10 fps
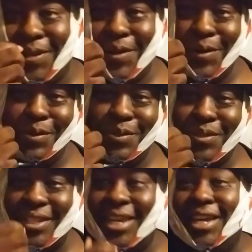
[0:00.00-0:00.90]
the
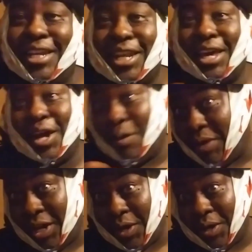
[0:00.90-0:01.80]
news that I'm
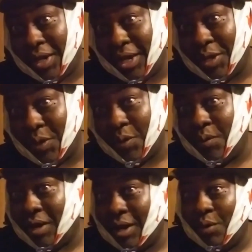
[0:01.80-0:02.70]
hearing that, you
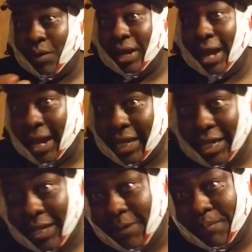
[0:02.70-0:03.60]
know, uh way I
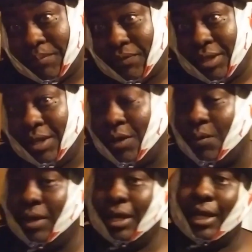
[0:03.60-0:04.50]
get it. You
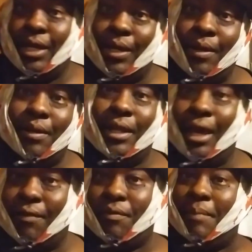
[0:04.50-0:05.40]
know.
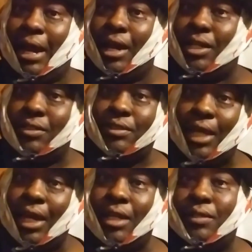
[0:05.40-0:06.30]
Now from my
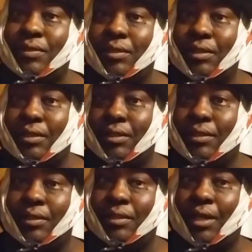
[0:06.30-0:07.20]
understanding
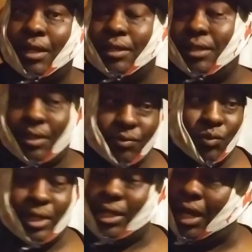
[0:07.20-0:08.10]
that that
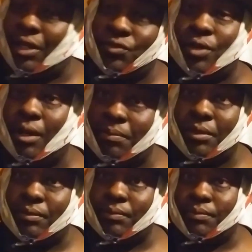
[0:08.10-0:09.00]
when Donald Trump
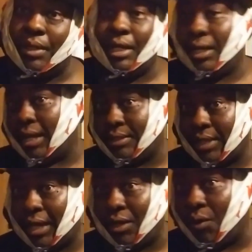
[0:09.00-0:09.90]
put in the
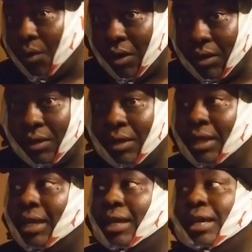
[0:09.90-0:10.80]
executive order,
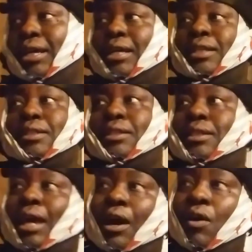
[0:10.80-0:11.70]

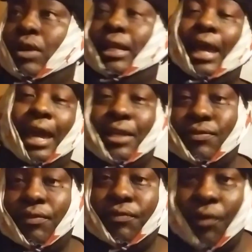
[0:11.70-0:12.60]
that only
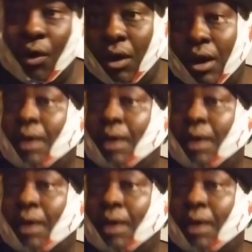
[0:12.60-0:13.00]
lasts for four